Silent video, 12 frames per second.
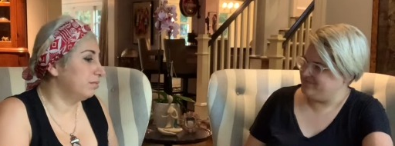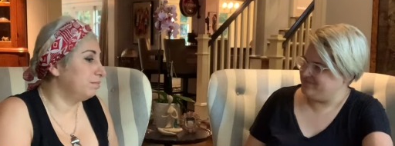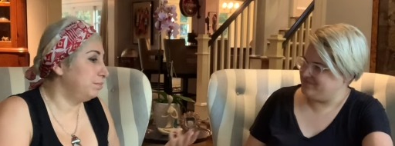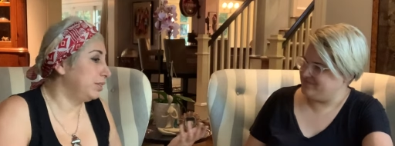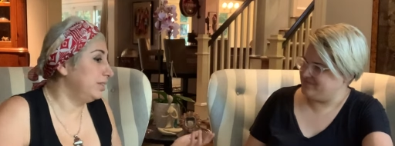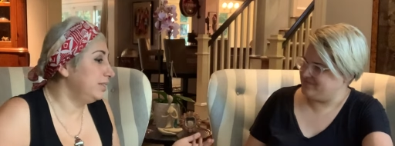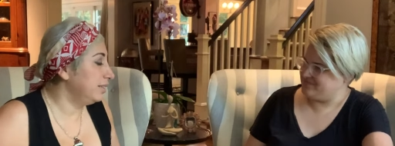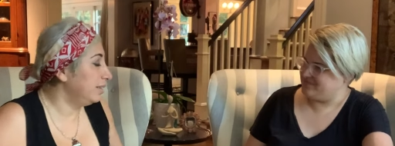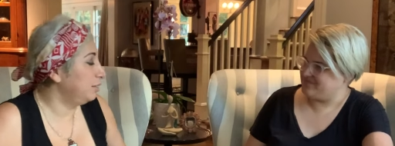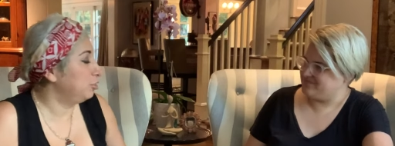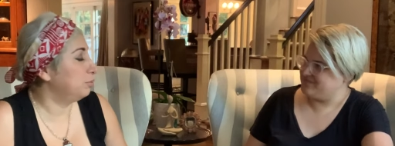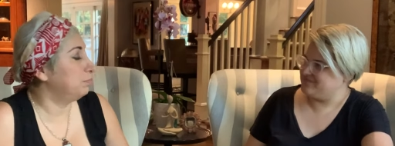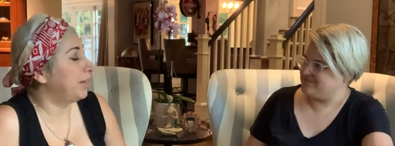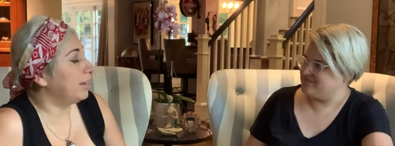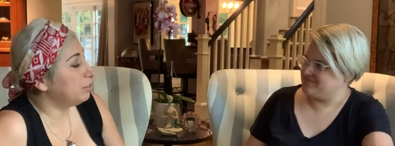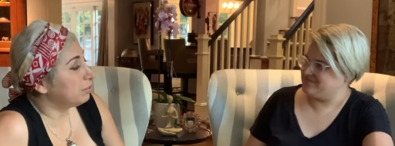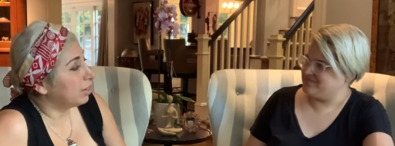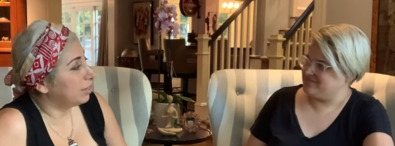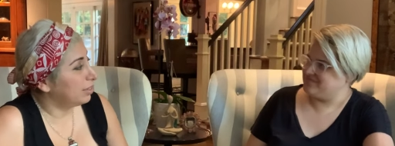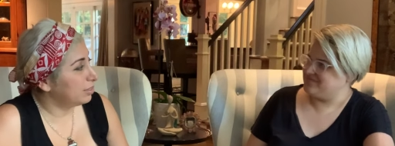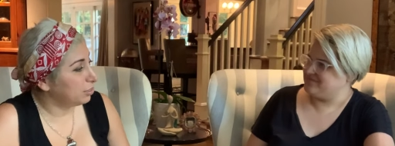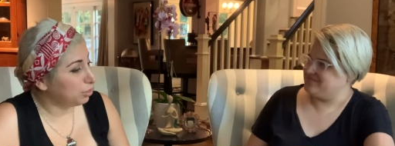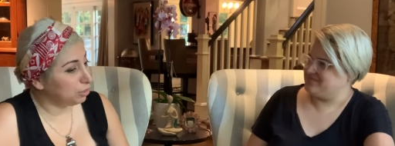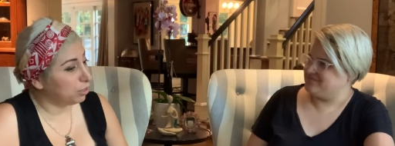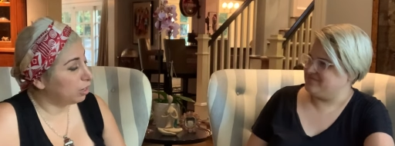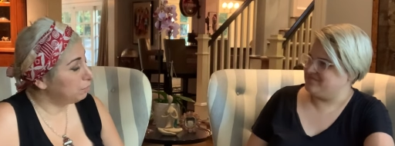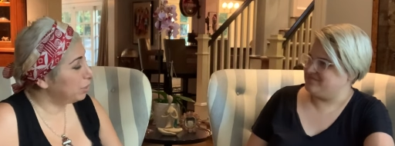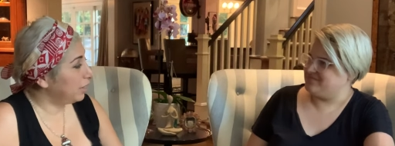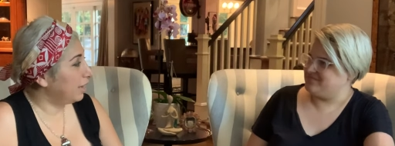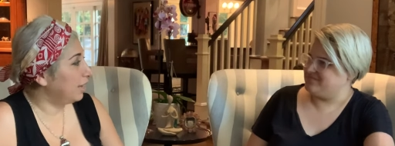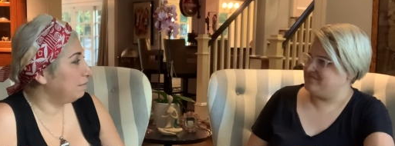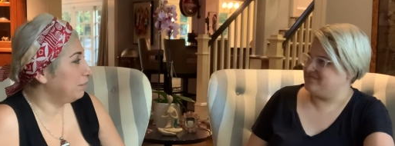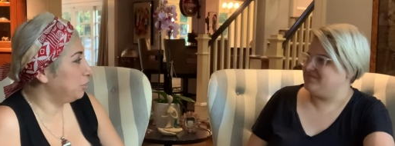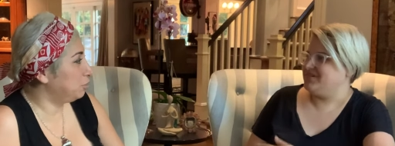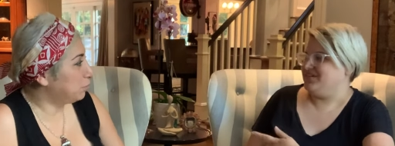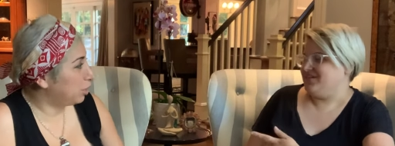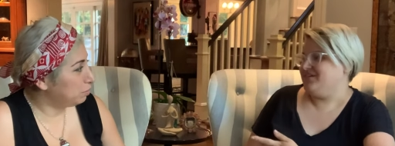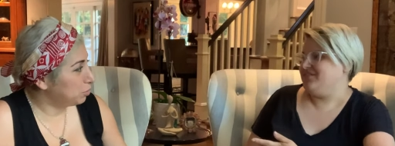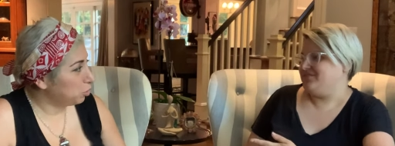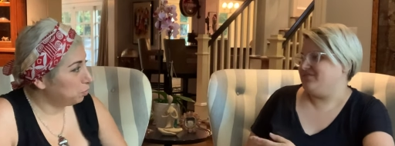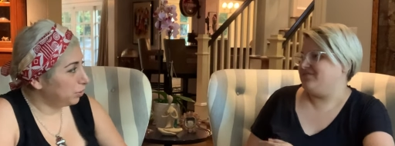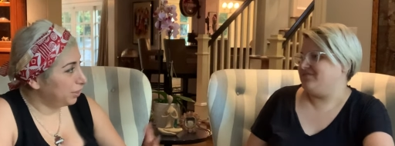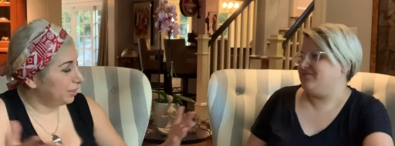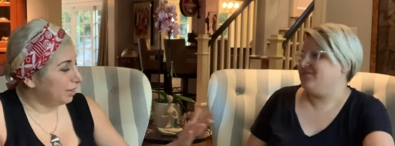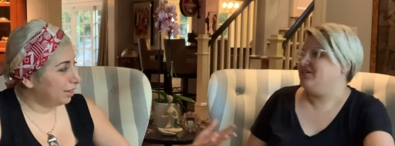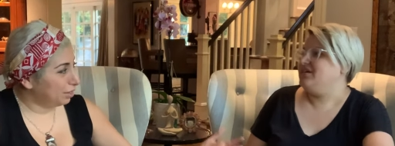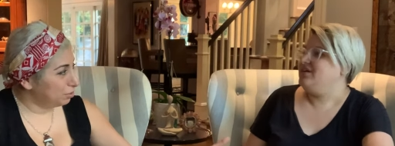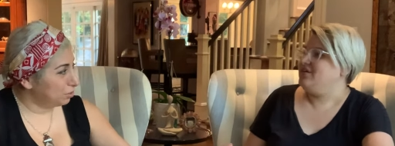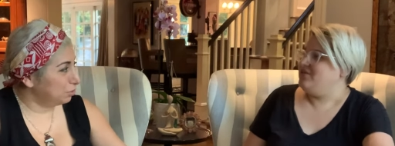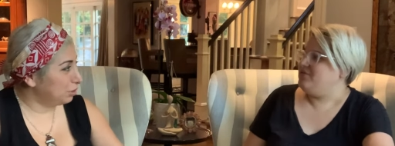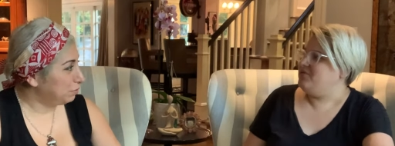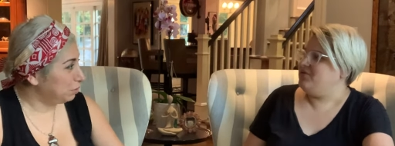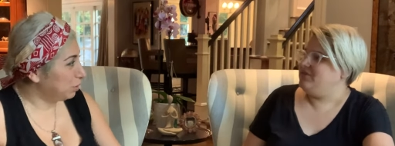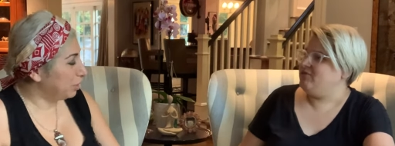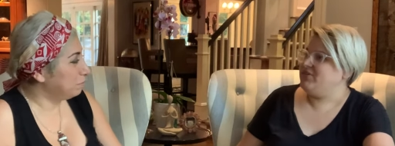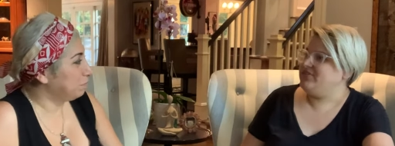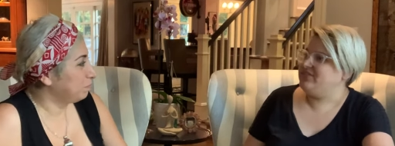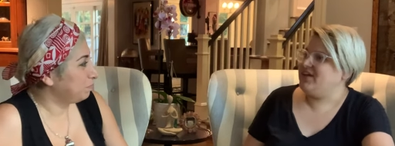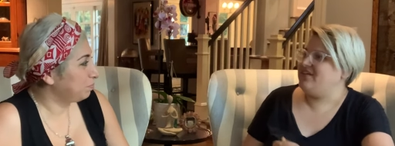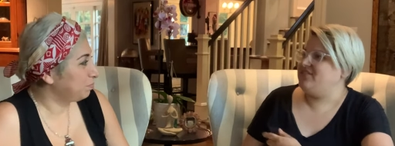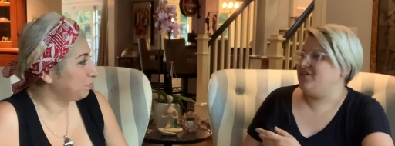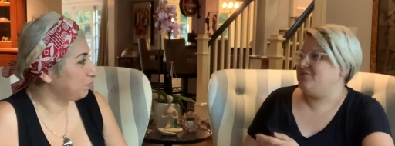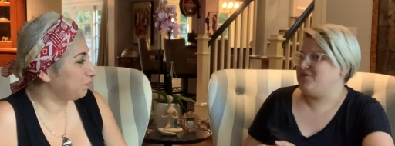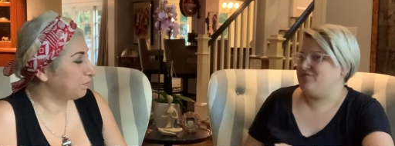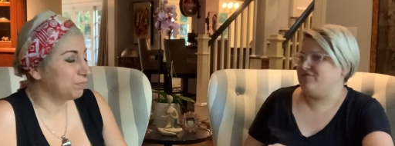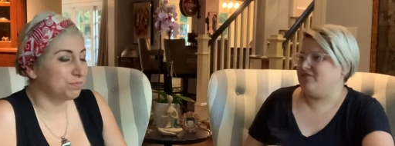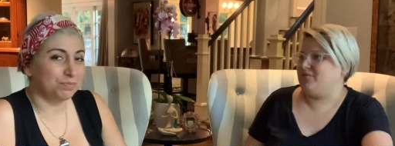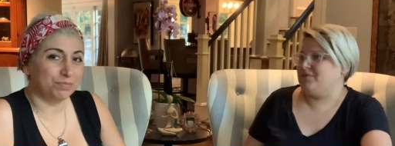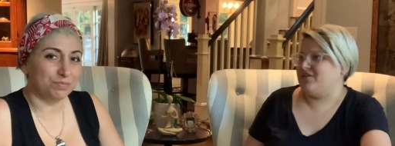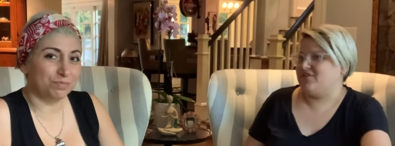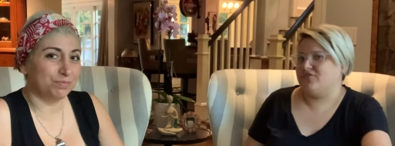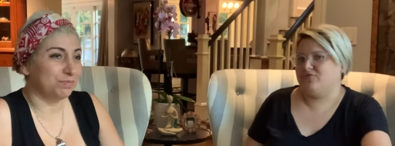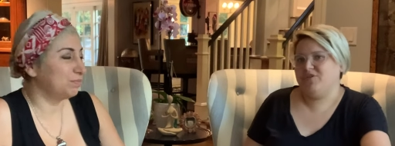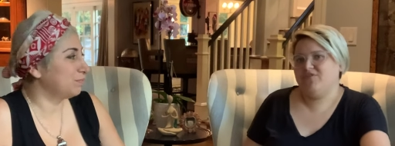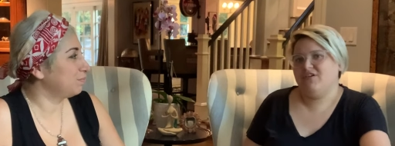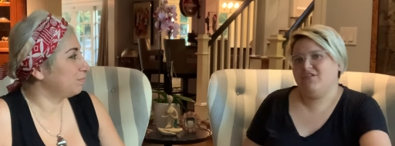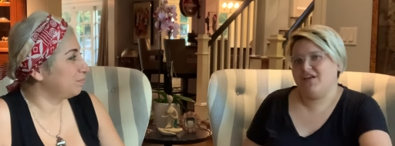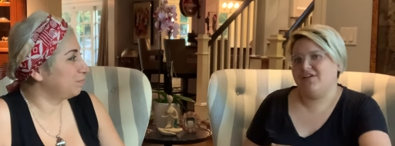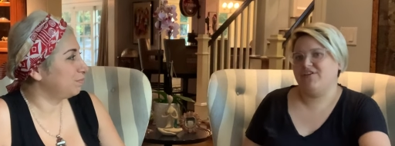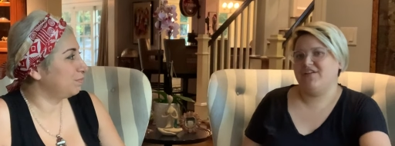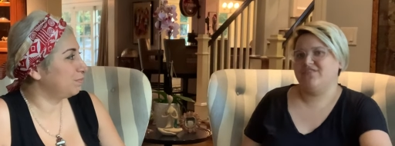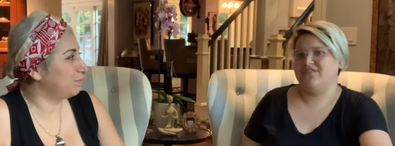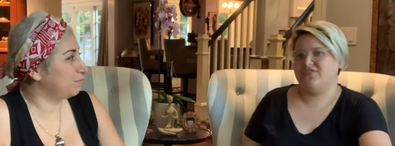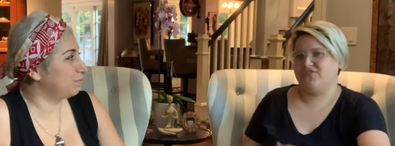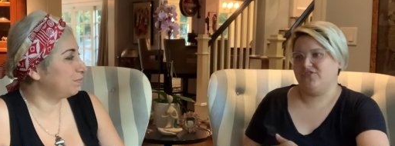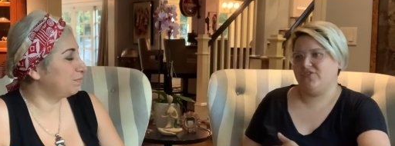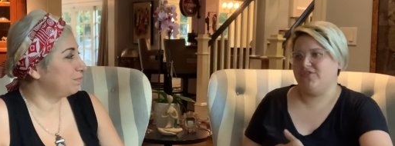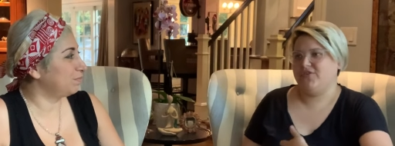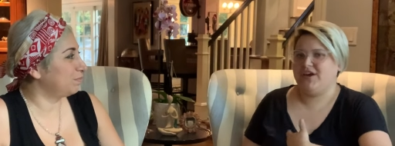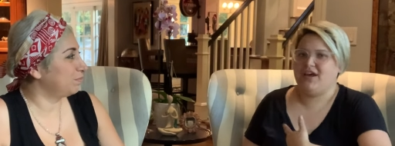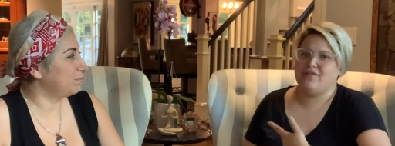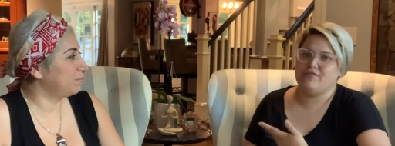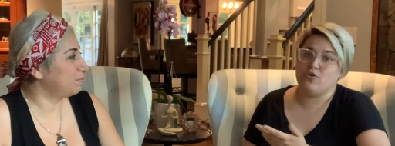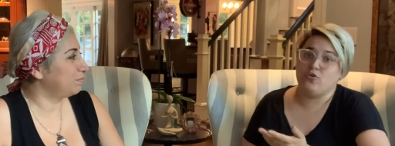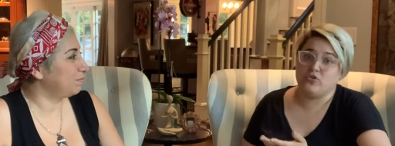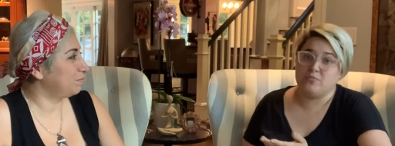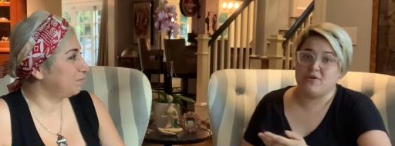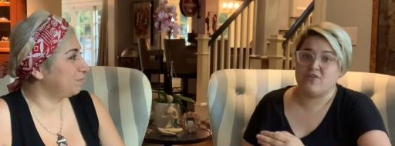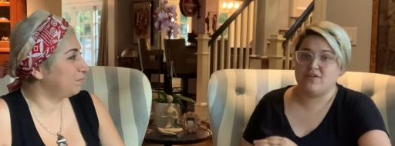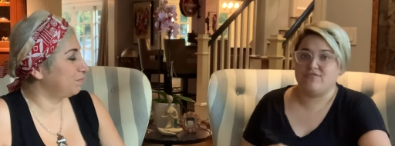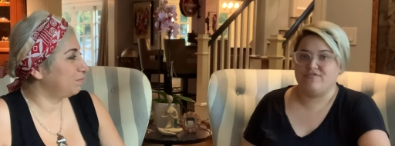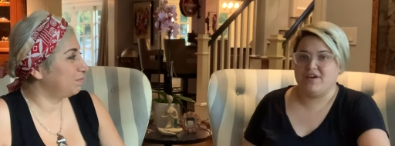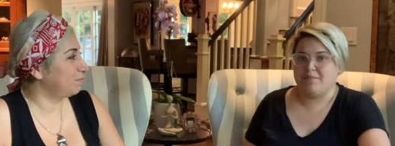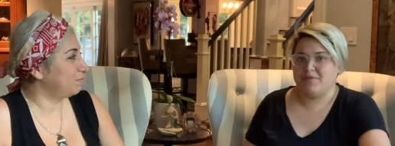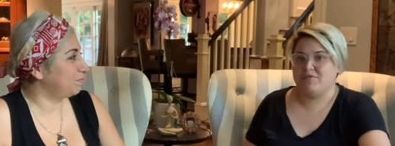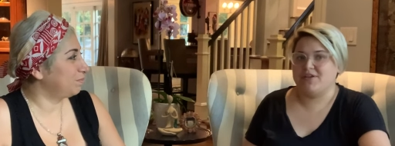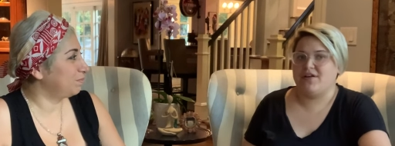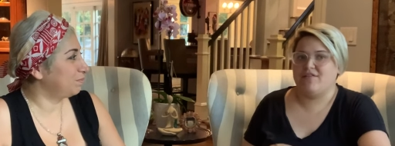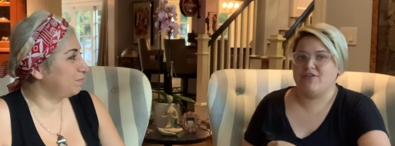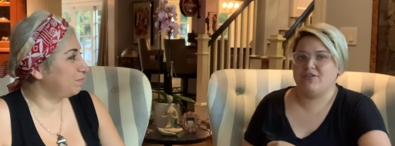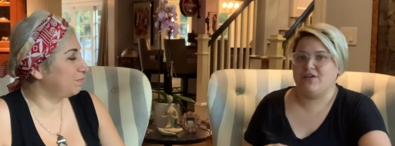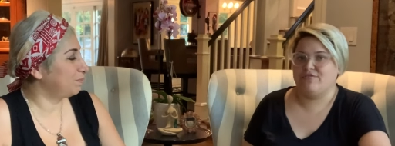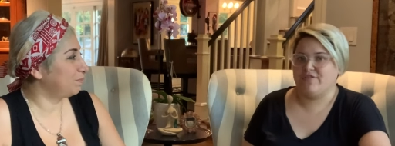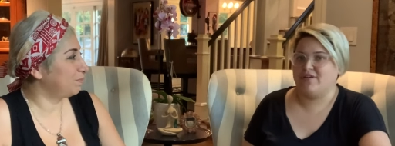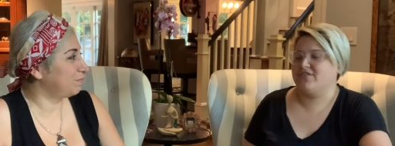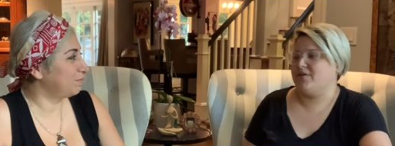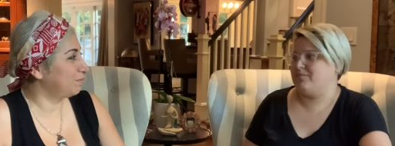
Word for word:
Speaker 1: Billington in your background, that's good karma to have that your mom's opening the house to
Speaker 2: everyone. Well, that's how we feel about it because we've got a lot of ancestors. You know, you can't have an old American family without having a lot of fucked up